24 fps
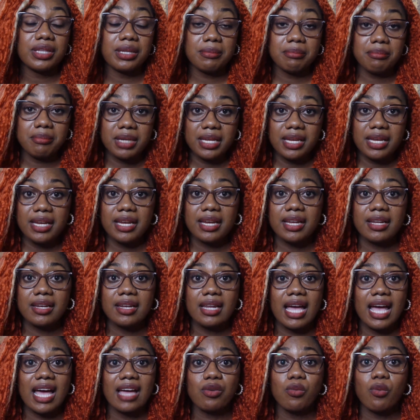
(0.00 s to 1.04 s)
they mean
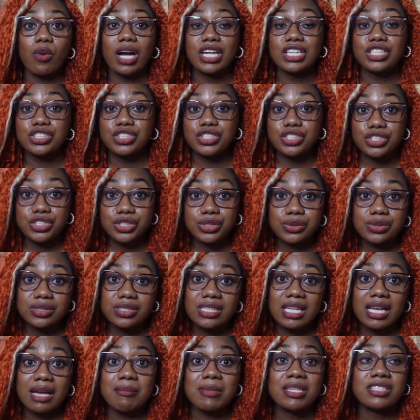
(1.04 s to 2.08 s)
and why you should use
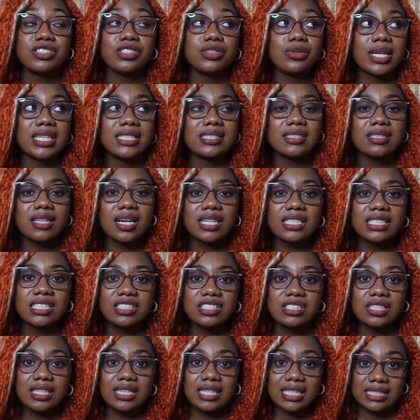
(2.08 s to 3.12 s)
them. And so I started
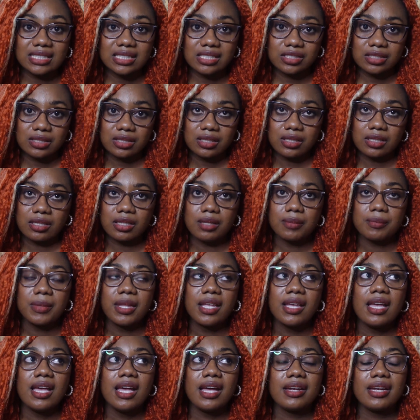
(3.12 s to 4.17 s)
to listen to her.
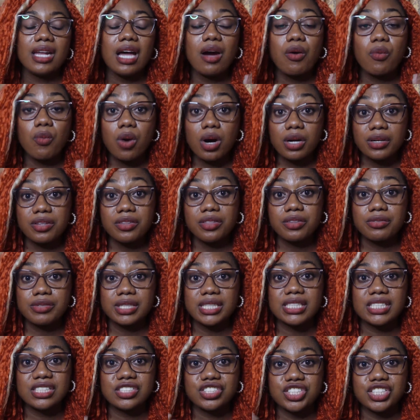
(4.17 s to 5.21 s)
Now, one of the
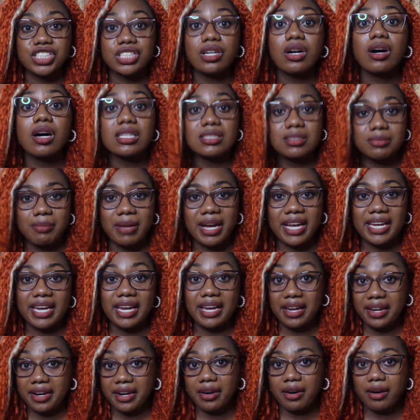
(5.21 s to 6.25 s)
reasons she got my
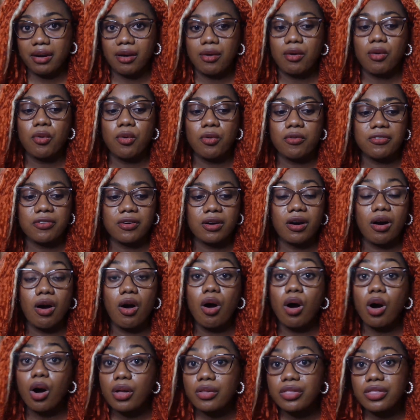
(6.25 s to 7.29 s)
ear over
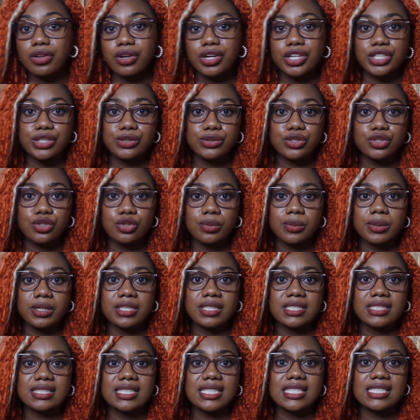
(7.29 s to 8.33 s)
other
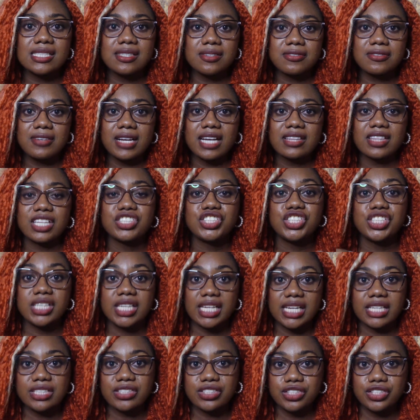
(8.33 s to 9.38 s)
YouTubers is the fact that she
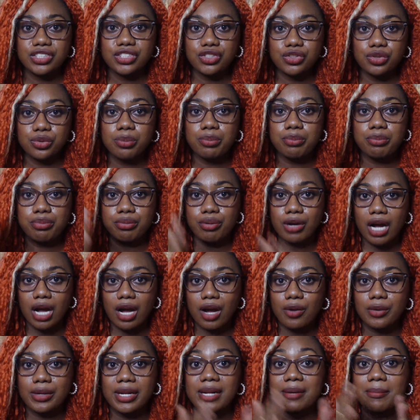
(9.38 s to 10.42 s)
caters to
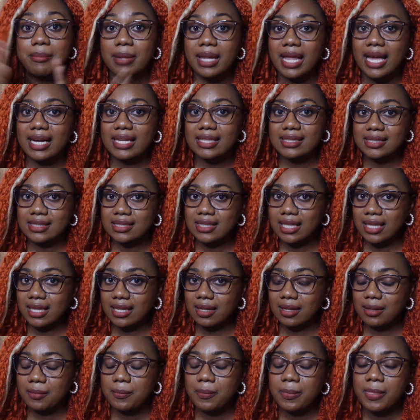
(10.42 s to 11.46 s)
brown and black
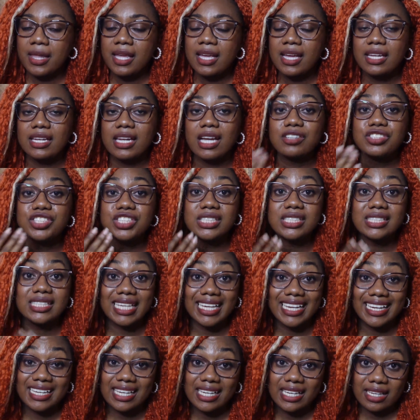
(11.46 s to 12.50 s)
skin. Now, she's
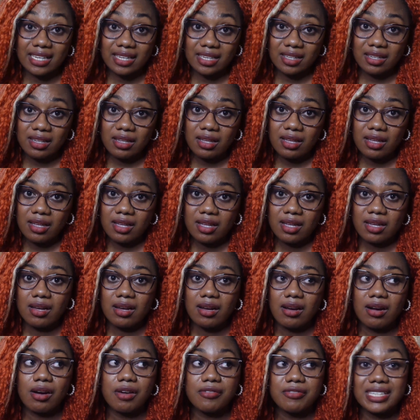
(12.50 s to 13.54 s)
Indian,
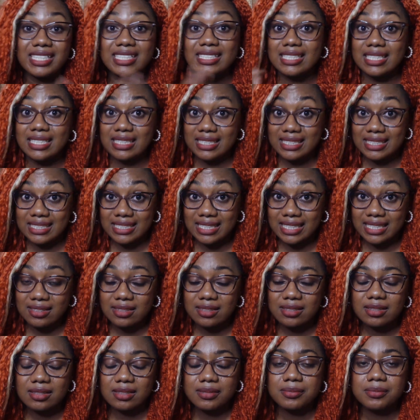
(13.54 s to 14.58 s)
of Indian
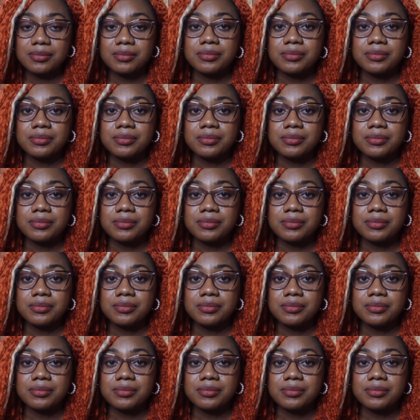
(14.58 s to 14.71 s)
descent,